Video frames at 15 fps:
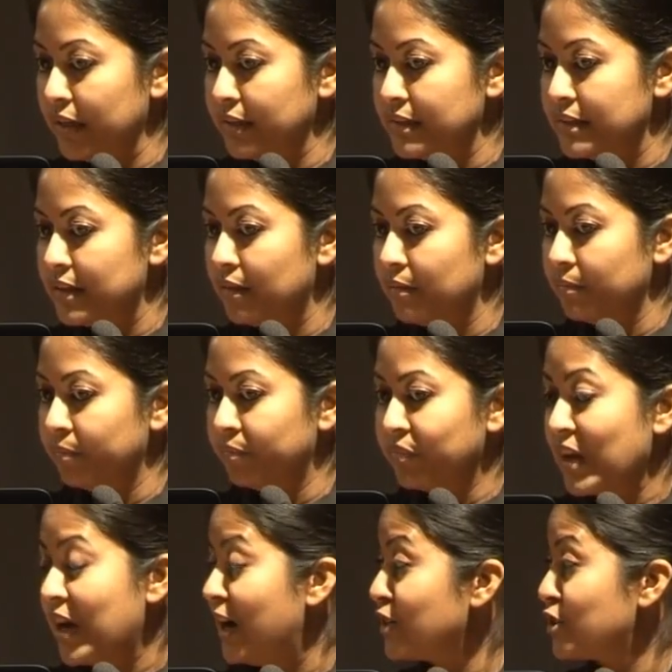And
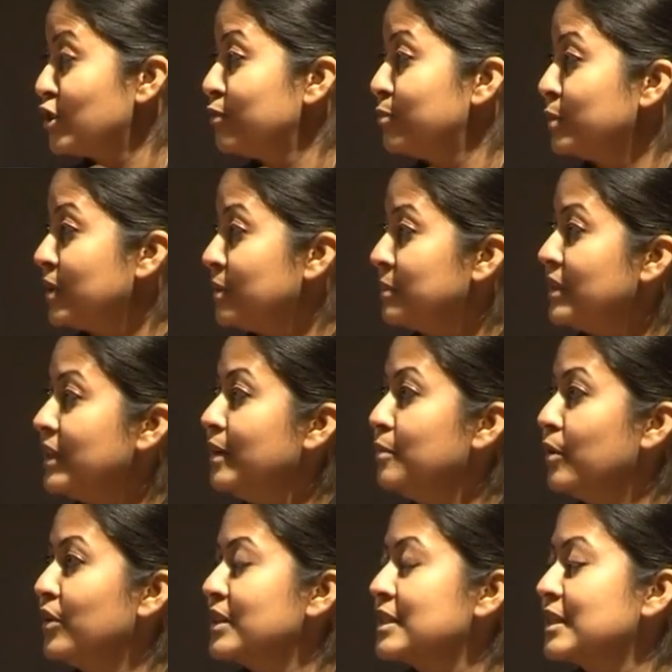I should have put up the
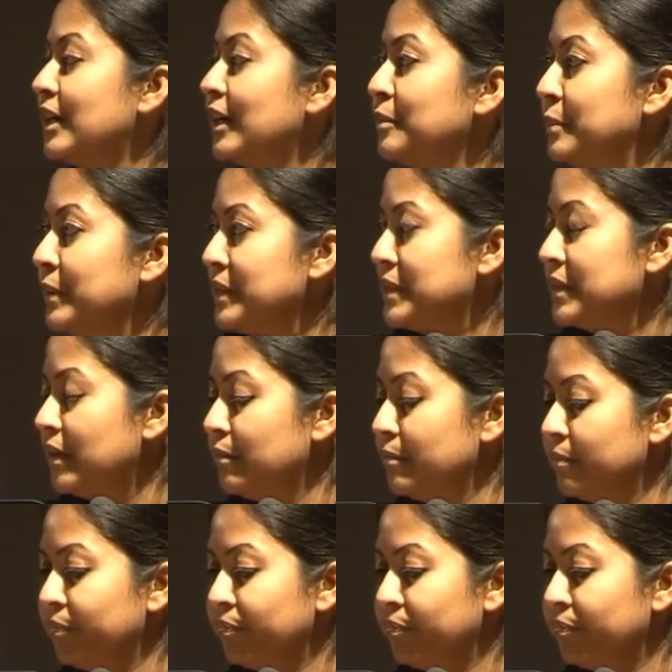name on the slide, but